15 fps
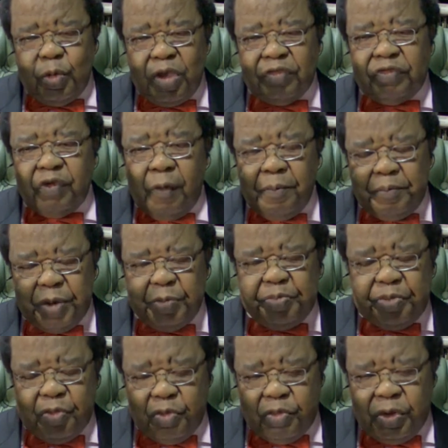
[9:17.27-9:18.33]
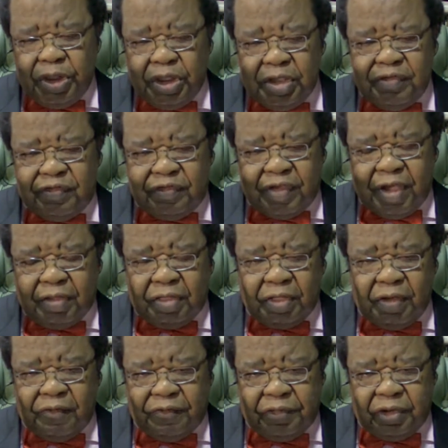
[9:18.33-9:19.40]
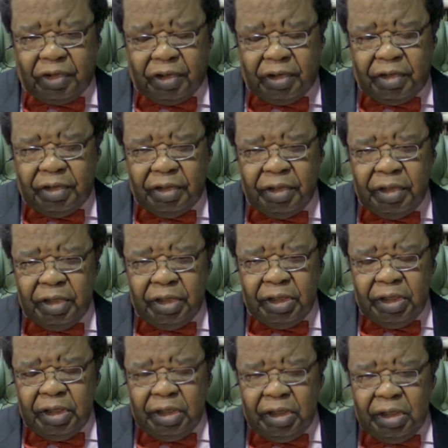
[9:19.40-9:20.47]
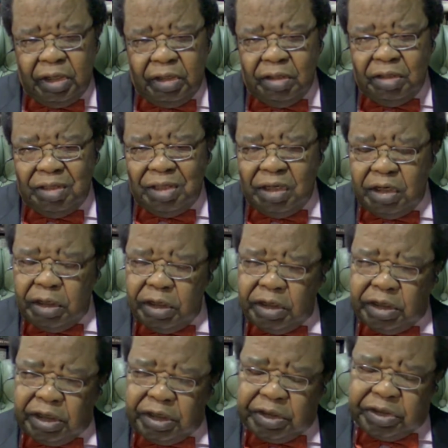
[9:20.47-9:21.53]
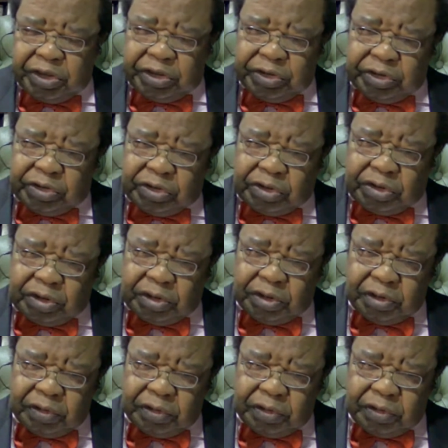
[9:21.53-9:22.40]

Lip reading: well, some people within South Africa really didn't